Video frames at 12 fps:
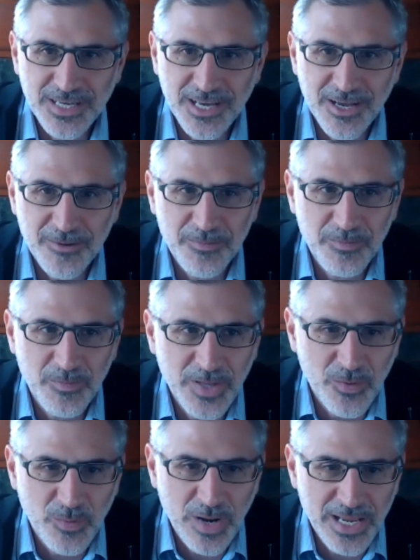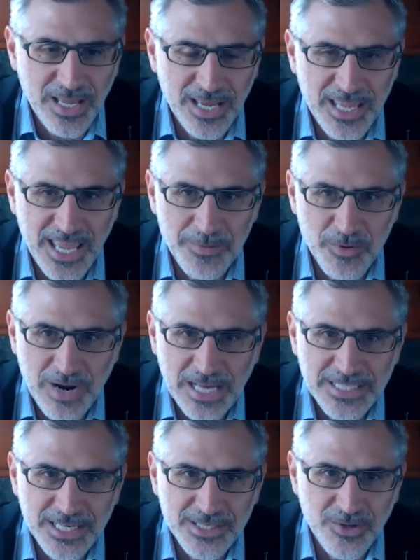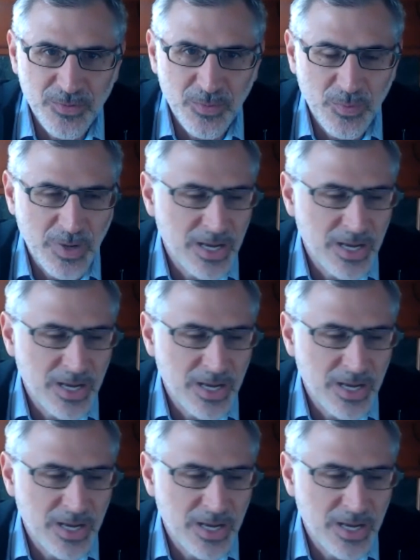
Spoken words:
I came to Rochester